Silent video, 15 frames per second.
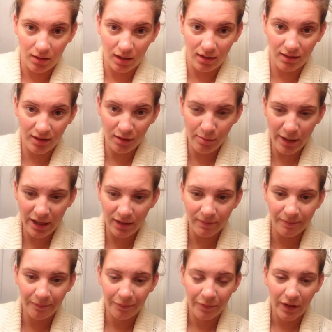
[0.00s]
a little bit
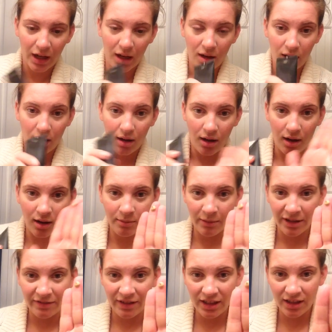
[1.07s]
on
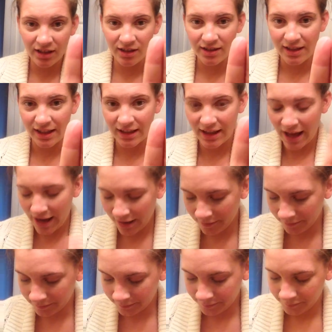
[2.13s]
my fingers like that.
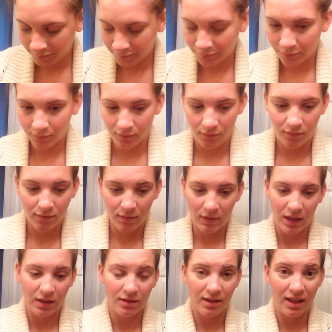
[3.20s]

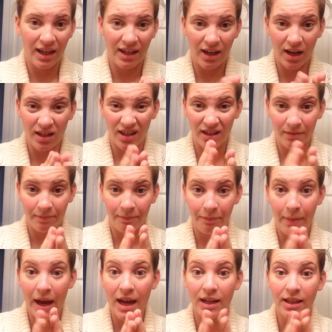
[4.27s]
Then I kind of
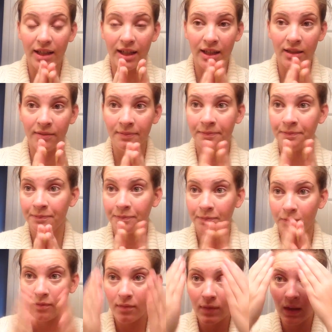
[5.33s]
pat it in,
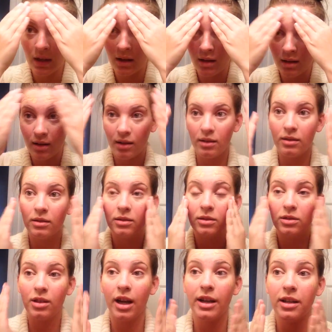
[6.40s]

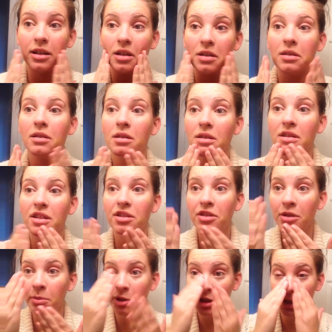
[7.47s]
try to
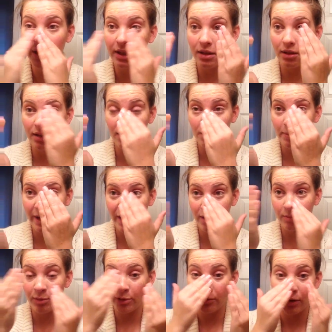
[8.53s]
distribute it a little
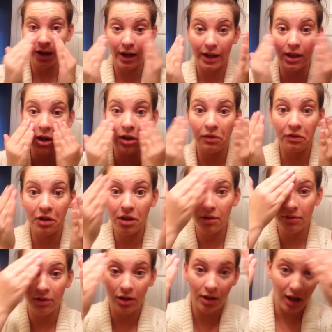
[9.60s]
bit before I go for the
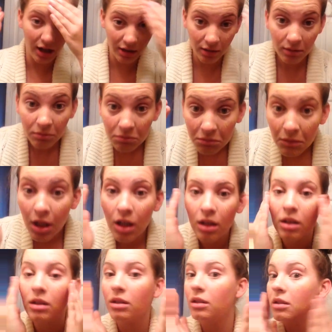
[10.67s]
full-on
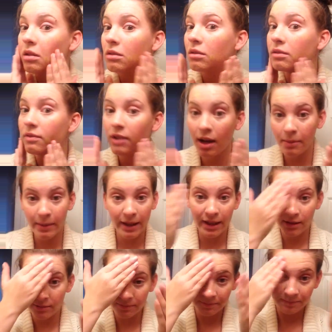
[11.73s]
rub
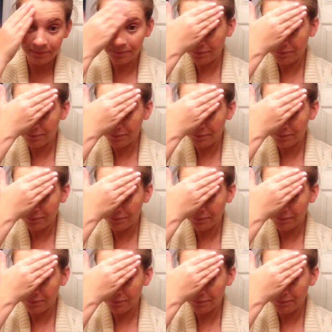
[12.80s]
in.